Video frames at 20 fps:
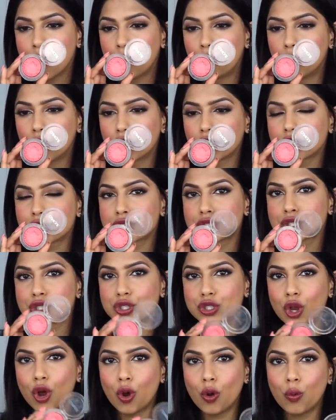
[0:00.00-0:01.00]
works
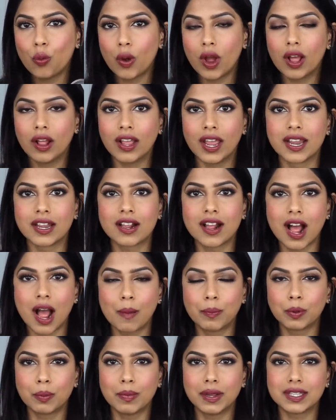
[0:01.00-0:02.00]
so well and
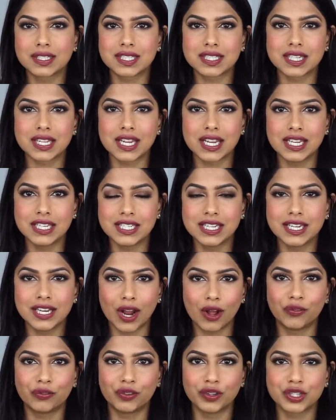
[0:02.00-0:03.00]
complements Indian
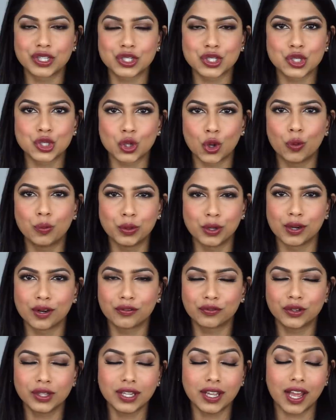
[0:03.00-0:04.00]
outfits so
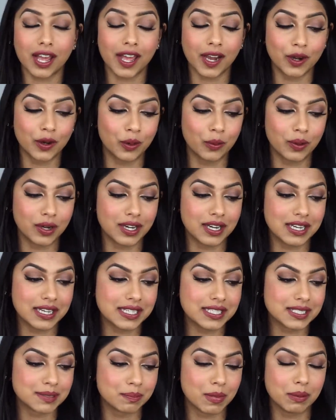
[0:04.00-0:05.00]
beautifully. I don't know what it
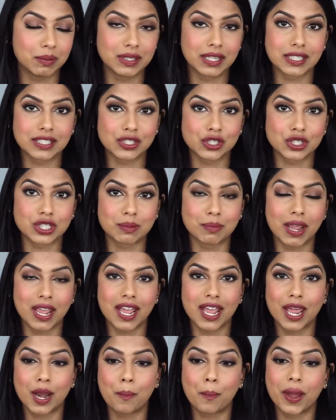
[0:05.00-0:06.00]
is, maybe that's just in my
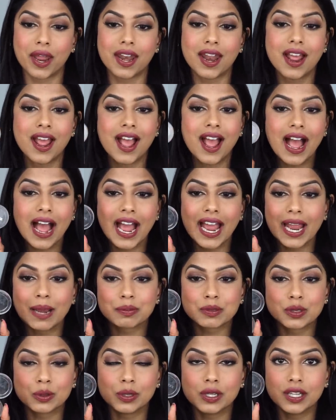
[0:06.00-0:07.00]
head, but I
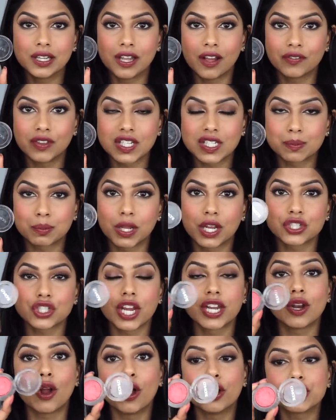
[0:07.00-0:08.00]
absolutely love this
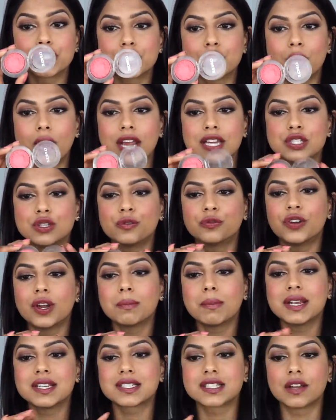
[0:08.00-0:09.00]
blush. And also, I do
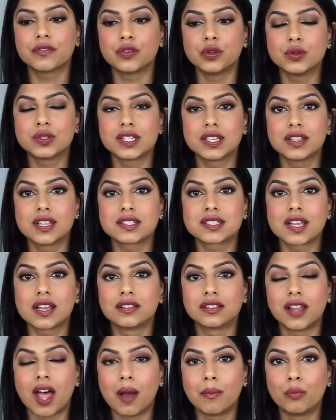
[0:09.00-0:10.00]
find myself using this a
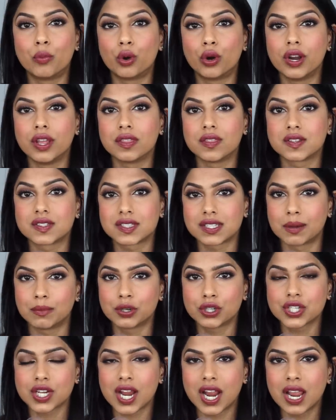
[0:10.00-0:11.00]
lot more in the
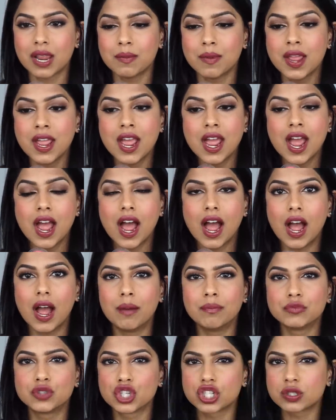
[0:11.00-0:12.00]
summertime,
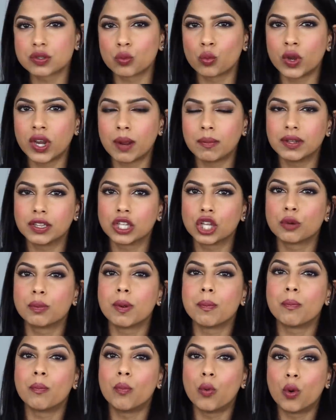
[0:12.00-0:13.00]
um, just when I'm a little
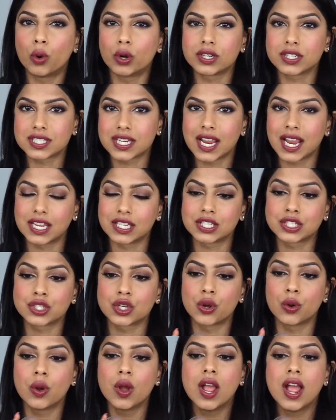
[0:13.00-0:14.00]
bit more tan.
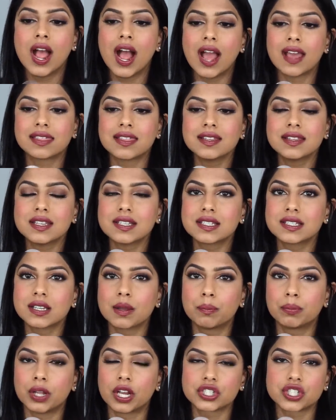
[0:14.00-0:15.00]
So I think this is
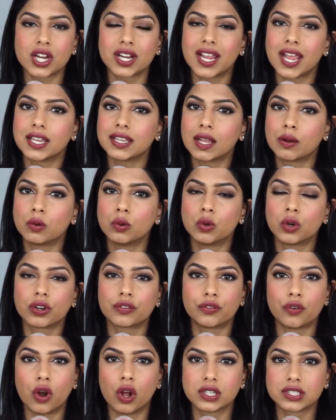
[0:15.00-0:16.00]
a blush, again, that will
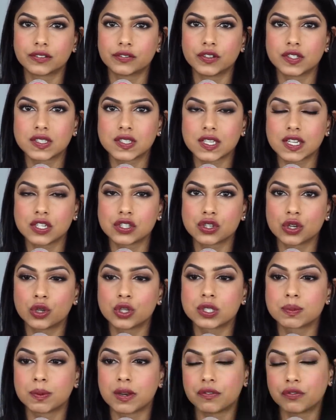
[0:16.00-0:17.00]
work for all different skin
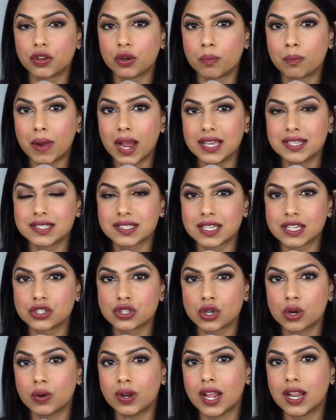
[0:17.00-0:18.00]
tones, but if you're my
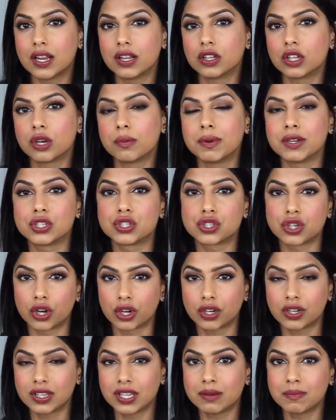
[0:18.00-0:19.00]
skin tone and a little bit
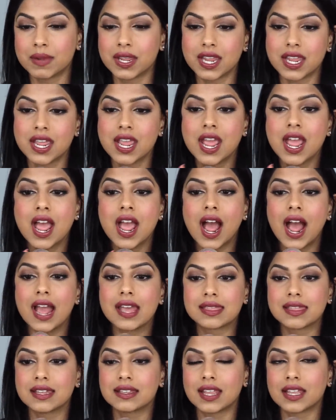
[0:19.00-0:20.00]
darker than me,
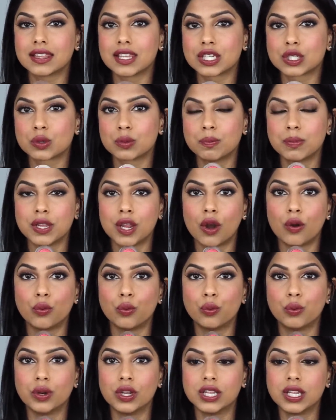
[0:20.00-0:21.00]
I think that this would be a
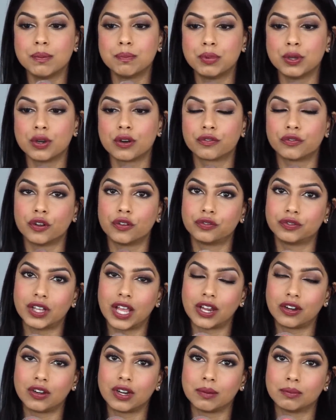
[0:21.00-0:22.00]
really beautiful,
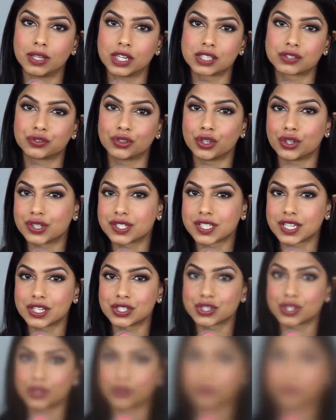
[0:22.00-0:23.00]
flattering blush for your
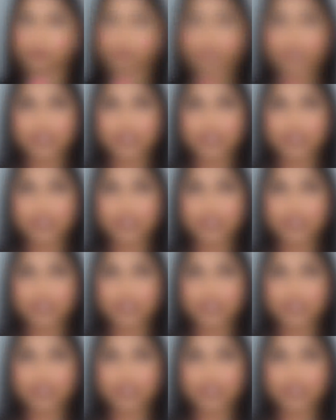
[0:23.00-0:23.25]
skin tone.